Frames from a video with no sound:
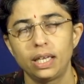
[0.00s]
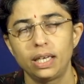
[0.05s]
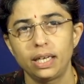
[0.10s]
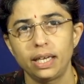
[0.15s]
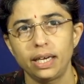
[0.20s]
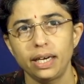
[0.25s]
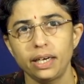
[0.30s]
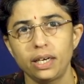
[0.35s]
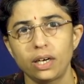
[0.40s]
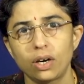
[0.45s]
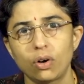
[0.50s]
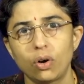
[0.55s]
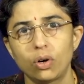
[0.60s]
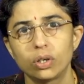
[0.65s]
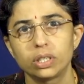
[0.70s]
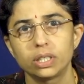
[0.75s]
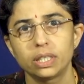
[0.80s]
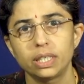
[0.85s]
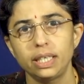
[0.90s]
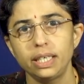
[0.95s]
Later
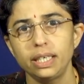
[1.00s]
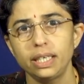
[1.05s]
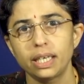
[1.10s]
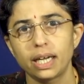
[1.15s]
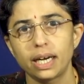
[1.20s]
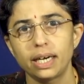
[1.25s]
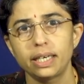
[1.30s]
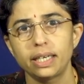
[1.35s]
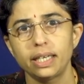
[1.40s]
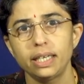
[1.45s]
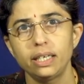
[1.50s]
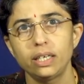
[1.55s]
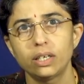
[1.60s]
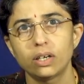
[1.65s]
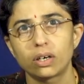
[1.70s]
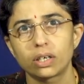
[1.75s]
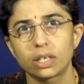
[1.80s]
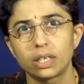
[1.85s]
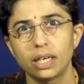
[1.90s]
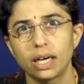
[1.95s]
on in
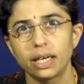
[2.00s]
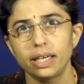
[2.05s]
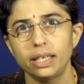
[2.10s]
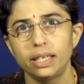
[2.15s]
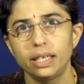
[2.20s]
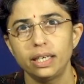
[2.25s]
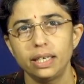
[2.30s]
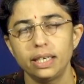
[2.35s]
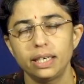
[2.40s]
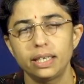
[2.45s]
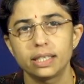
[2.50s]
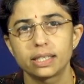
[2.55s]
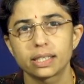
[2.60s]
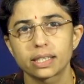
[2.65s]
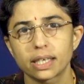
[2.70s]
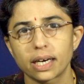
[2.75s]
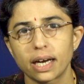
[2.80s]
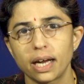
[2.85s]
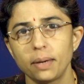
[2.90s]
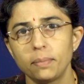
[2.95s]
1909, he
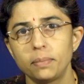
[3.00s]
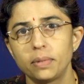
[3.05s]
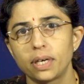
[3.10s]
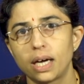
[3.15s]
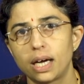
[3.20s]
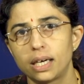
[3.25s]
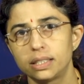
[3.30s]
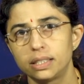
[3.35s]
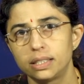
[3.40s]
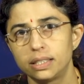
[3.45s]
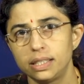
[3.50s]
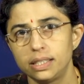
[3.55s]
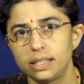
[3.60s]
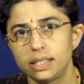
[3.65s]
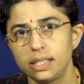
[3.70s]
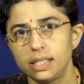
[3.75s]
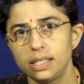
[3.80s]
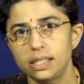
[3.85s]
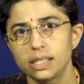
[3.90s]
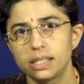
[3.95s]
described other
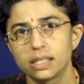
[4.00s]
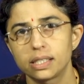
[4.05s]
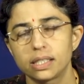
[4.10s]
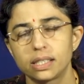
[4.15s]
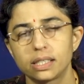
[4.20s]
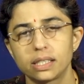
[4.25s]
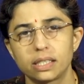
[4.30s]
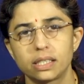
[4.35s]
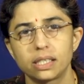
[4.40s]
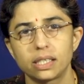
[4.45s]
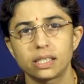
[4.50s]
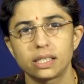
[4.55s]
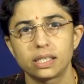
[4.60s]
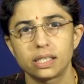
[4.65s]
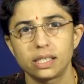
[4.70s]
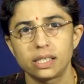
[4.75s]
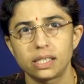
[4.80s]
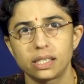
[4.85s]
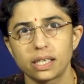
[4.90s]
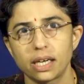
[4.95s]
diseases such as
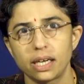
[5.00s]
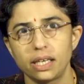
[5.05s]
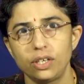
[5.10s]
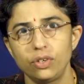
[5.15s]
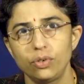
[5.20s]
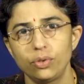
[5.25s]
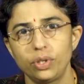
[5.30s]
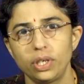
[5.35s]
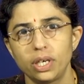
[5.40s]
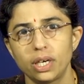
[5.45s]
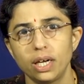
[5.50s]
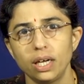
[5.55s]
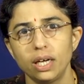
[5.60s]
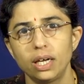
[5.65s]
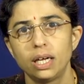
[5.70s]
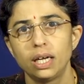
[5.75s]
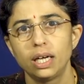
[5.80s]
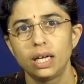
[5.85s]
cystinuria,